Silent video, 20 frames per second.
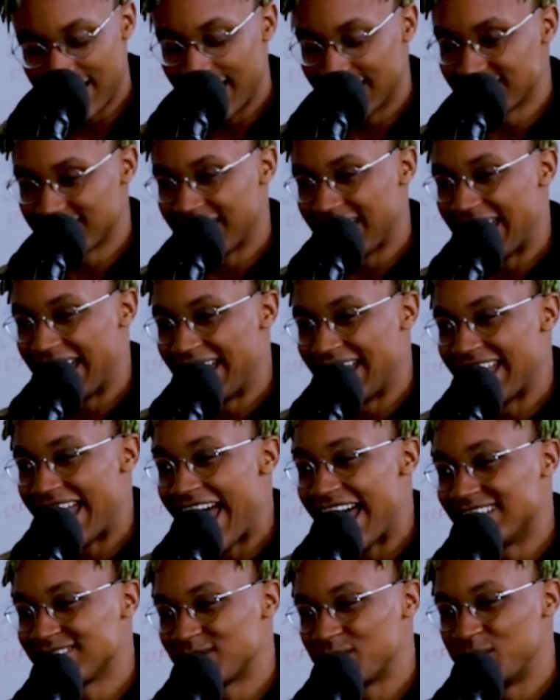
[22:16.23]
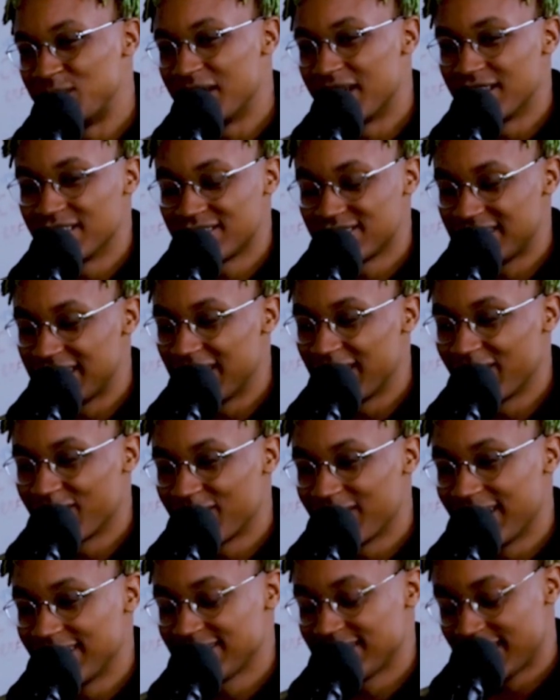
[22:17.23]
not to ask you another
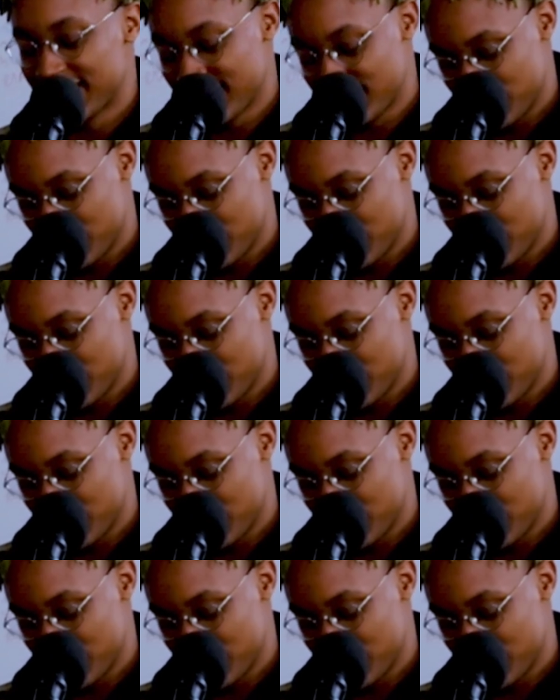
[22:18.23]
generic question